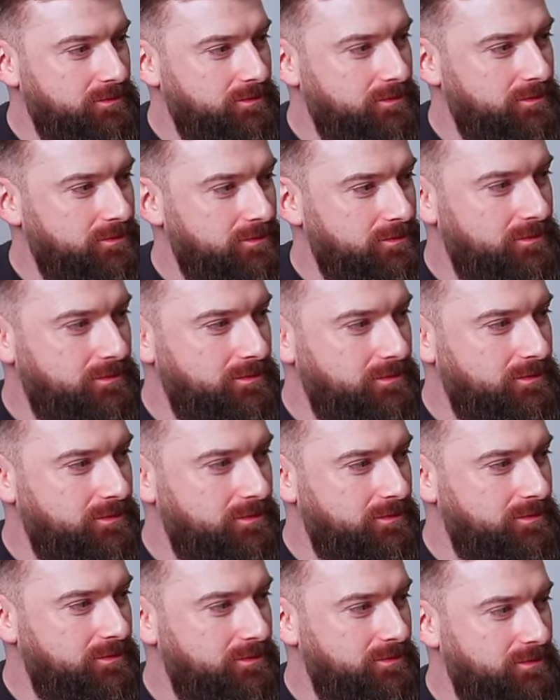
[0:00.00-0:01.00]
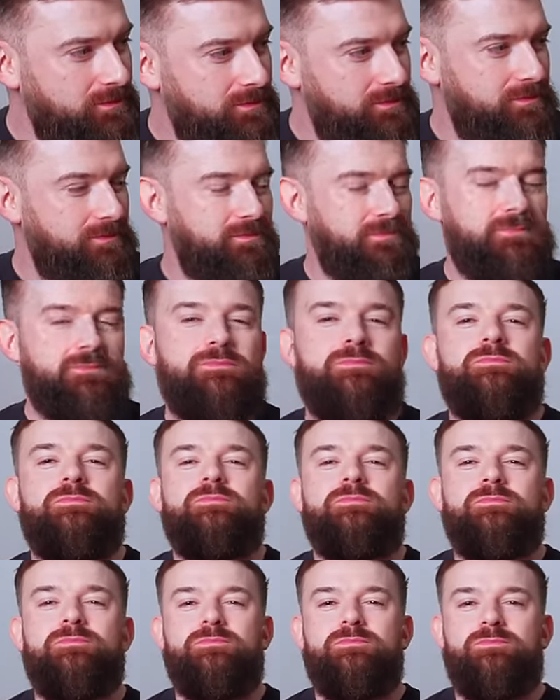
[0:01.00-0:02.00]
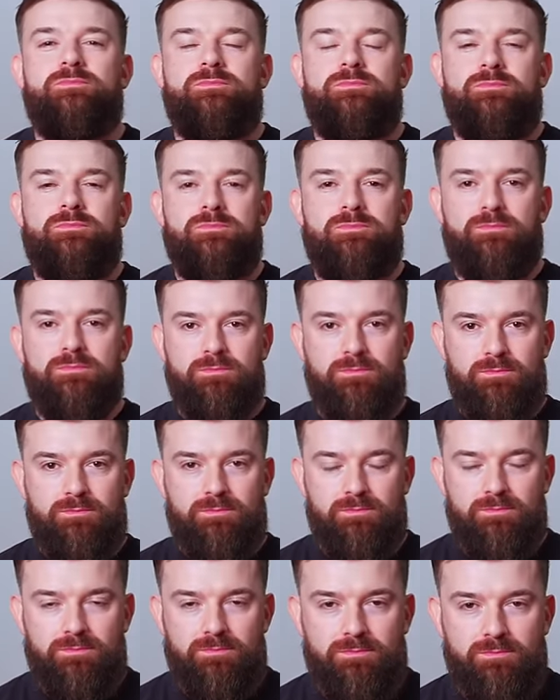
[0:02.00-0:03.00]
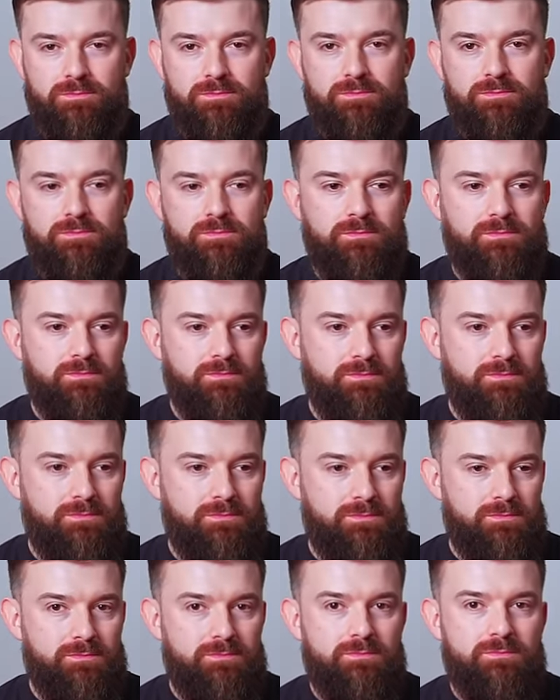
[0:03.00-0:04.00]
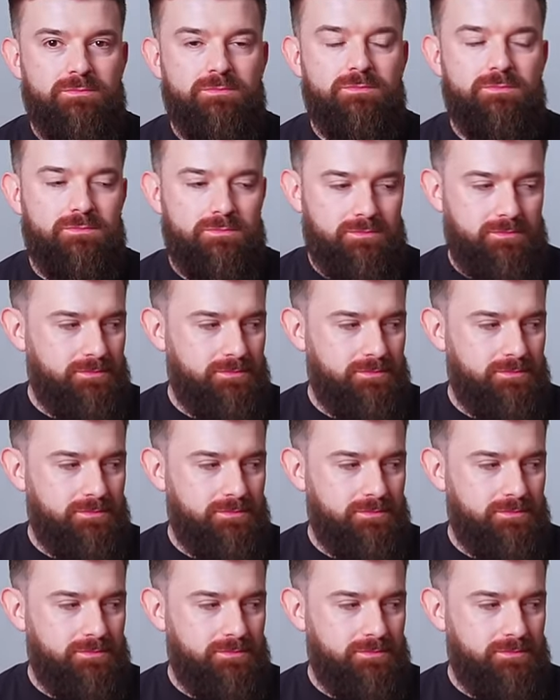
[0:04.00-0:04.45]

No words are spoken by the person on screen.